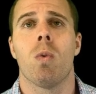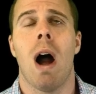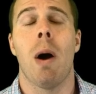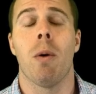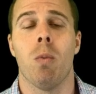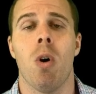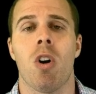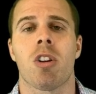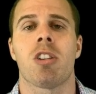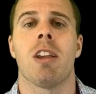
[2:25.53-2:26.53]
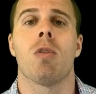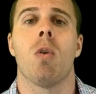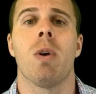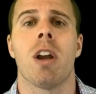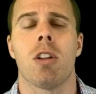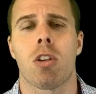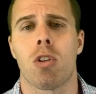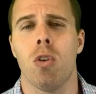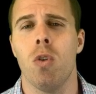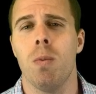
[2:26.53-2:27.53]
how it works is we
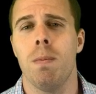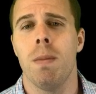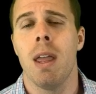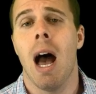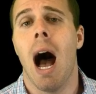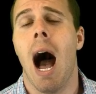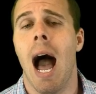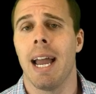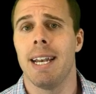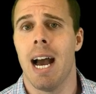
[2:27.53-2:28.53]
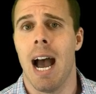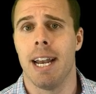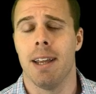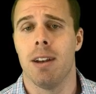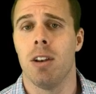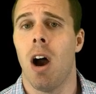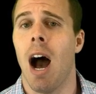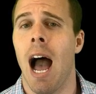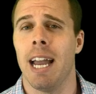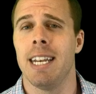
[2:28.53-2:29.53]
consume iodide,
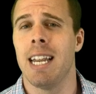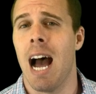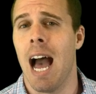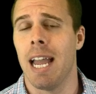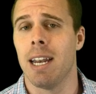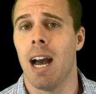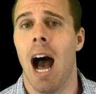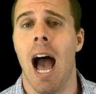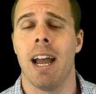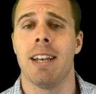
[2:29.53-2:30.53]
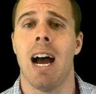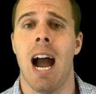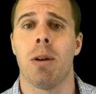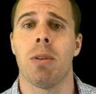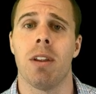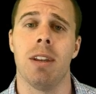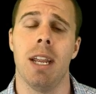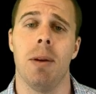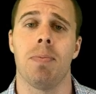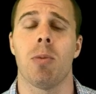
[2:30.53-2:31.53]
not iodine, iodide with a
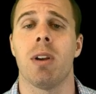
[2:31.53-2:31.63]
D.